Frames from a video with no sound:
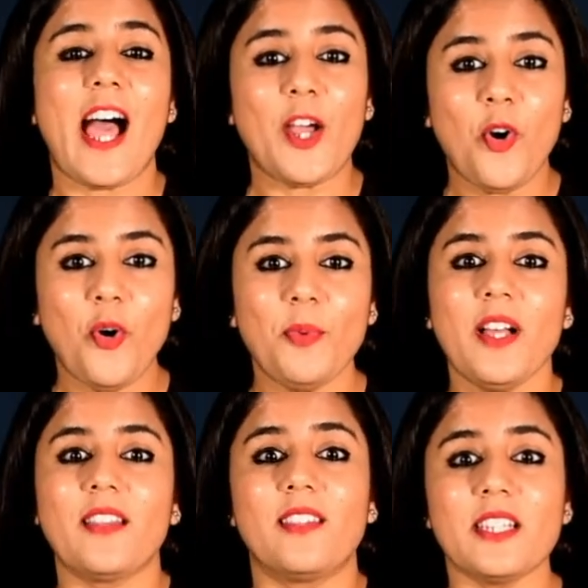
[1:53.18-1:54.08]
I
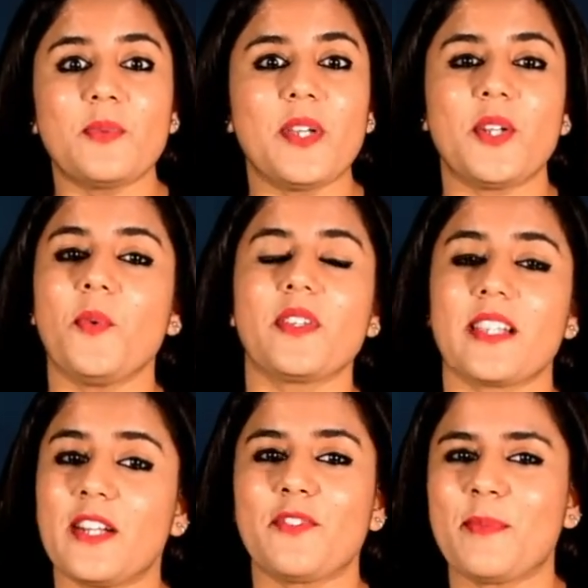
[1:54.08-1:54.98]
hope this video
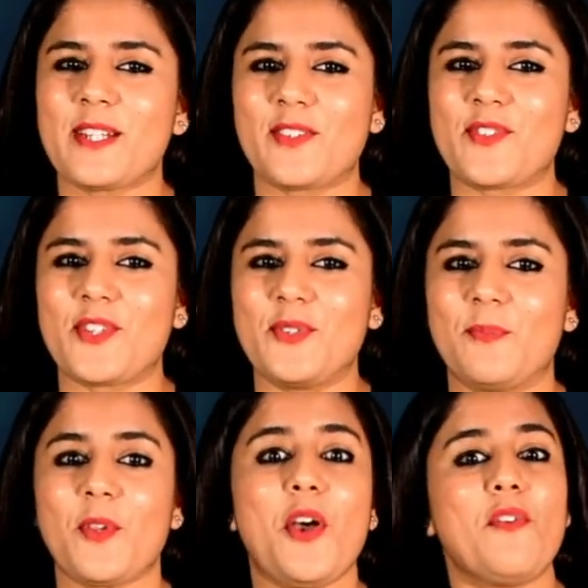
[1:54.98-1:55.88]
was informative to
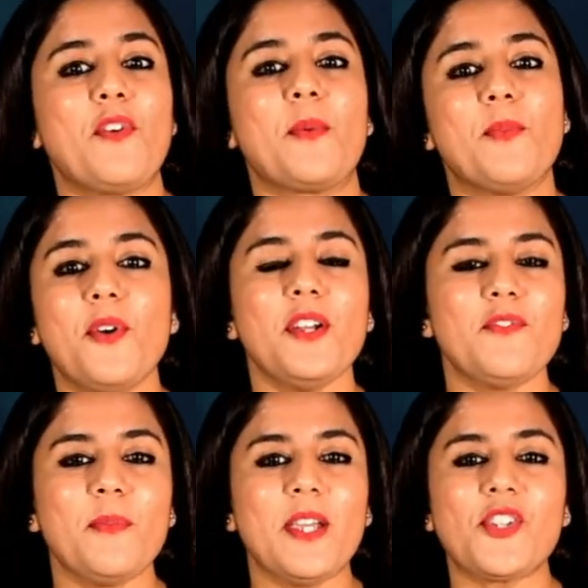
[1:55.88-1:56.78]
you. For more
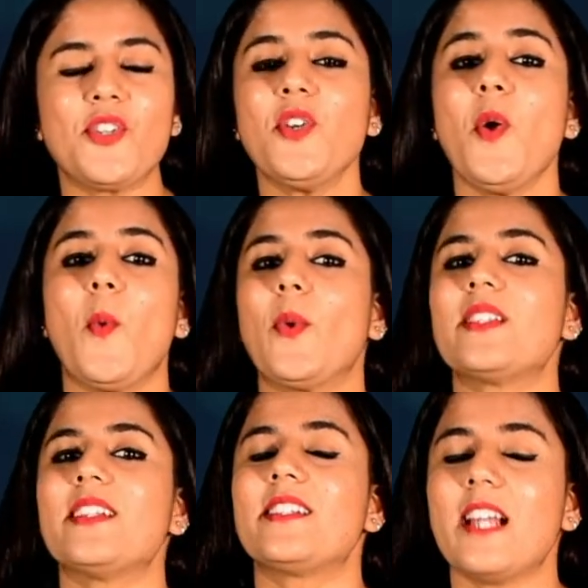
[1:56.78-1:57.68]
information,
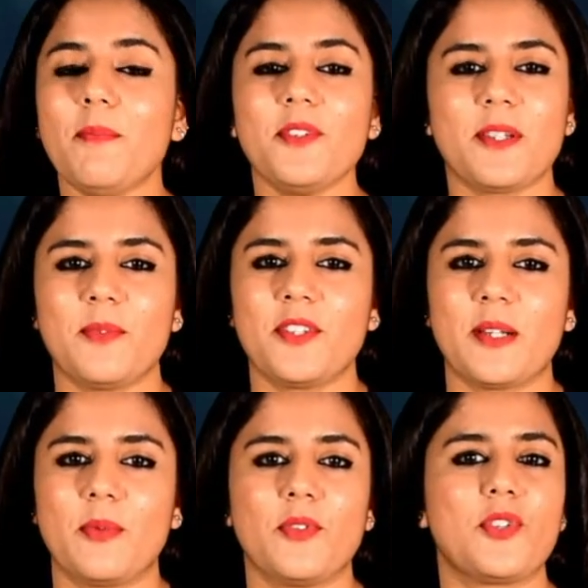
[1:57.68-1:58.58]
visit
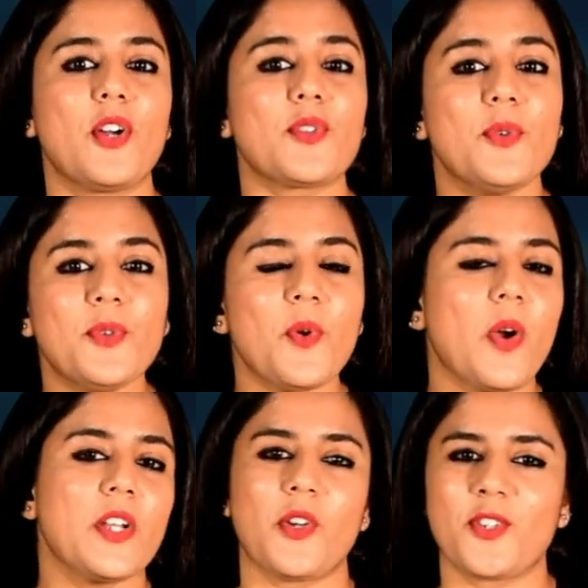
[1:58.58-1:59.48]

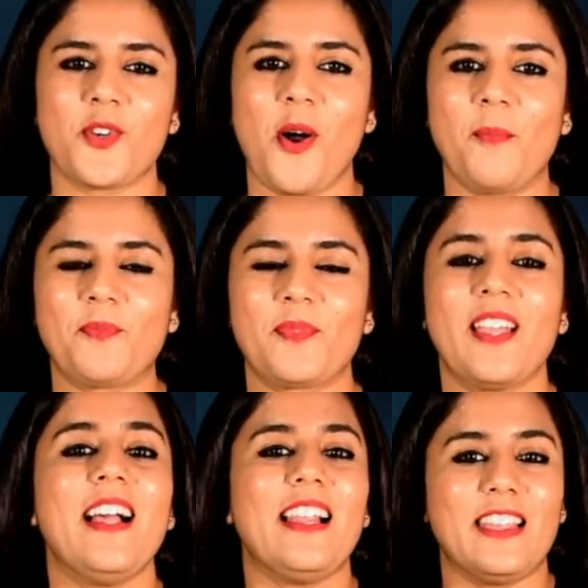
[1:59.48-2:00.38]
www.unocoin.com.
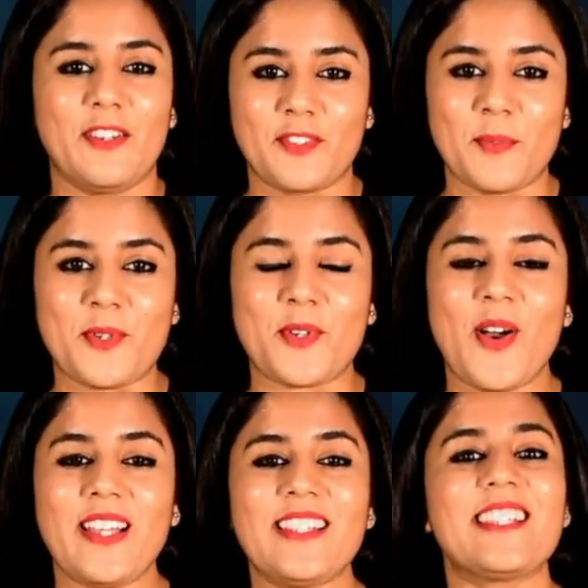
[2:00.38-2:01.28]
Love crypto
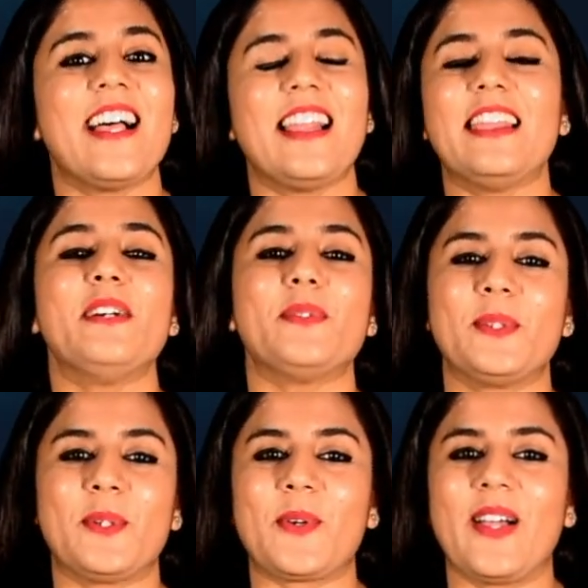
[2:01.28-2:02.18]
coins, love
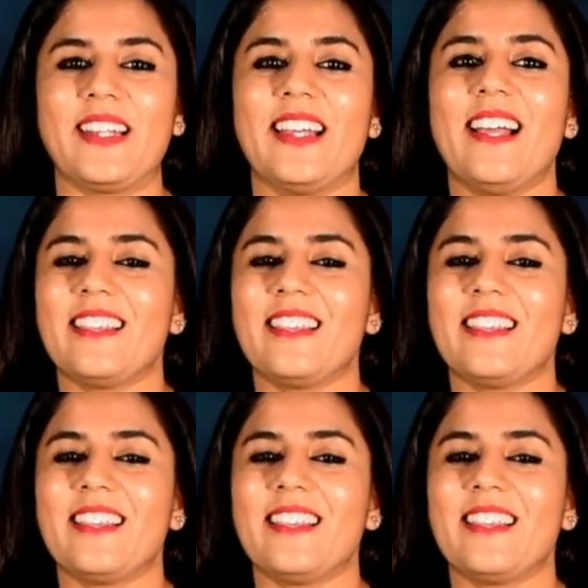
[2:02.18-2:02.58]
Unocoin.